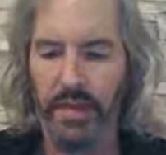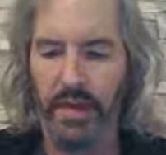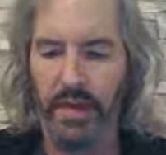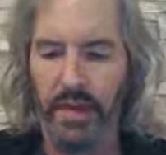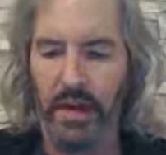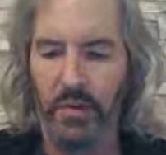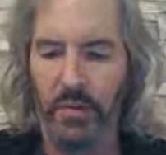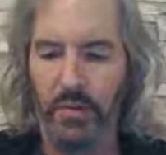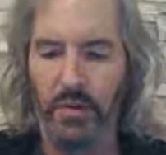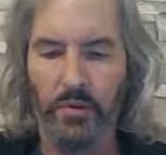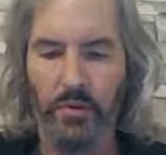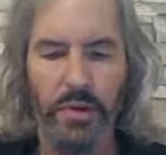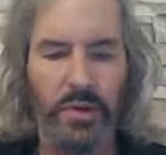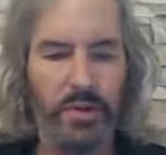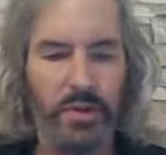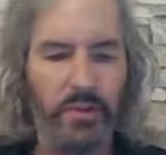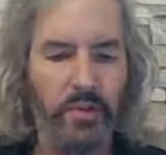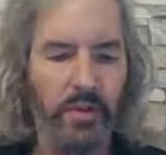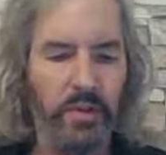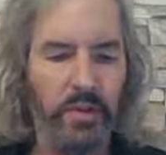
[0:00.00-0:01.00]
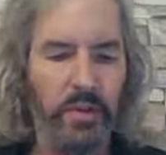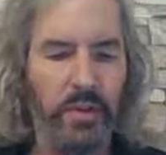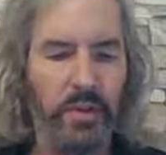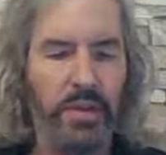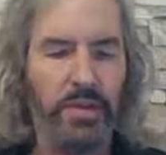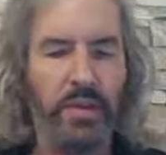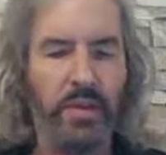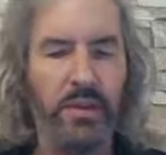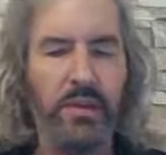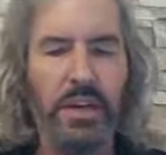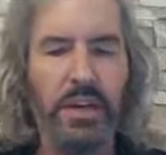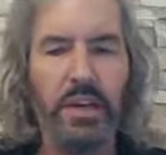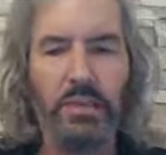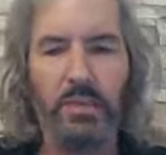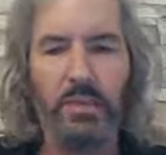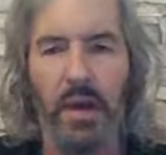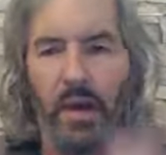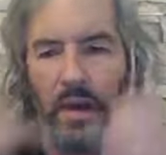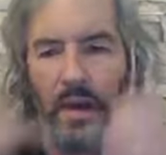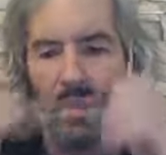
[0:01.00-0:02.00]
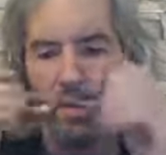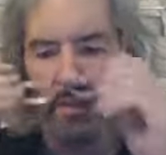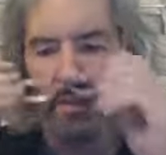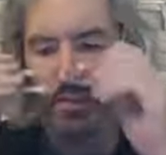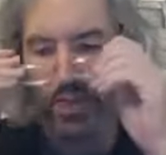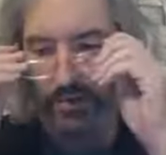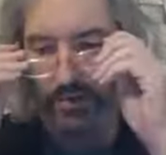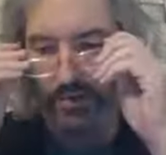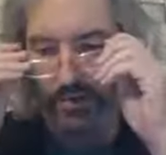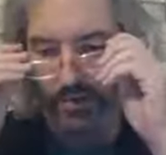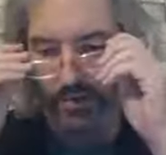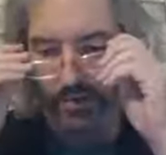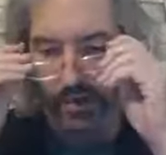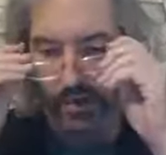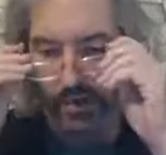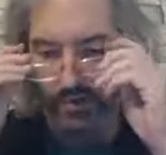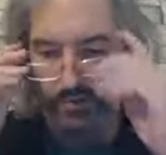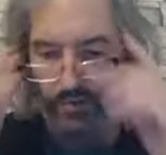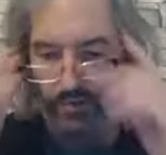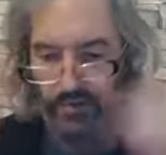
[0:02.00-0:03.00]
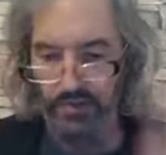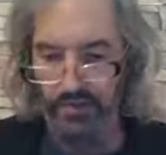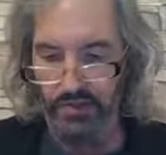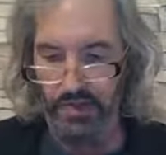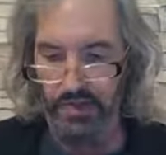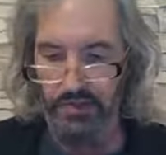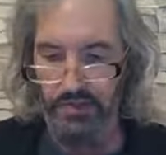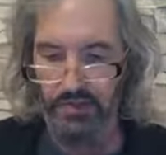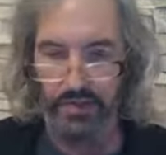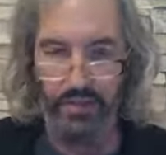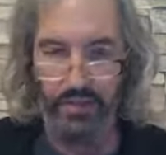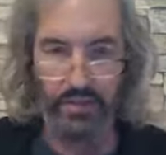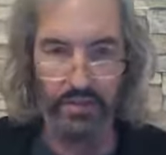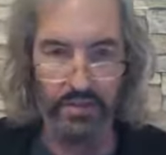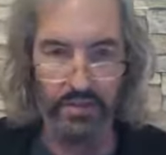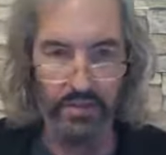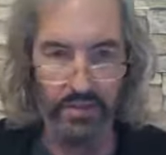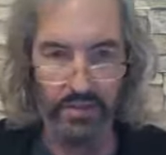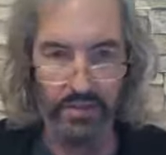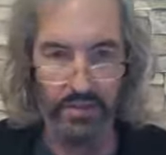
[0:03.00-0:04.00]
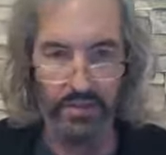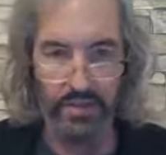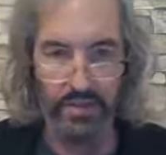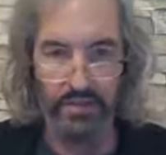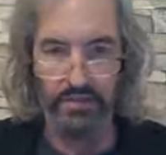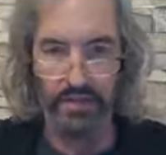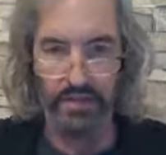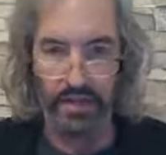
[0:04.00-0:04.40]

I want to read it to you. It's in Nehemiah chapter 9, verse 19. Listen to this.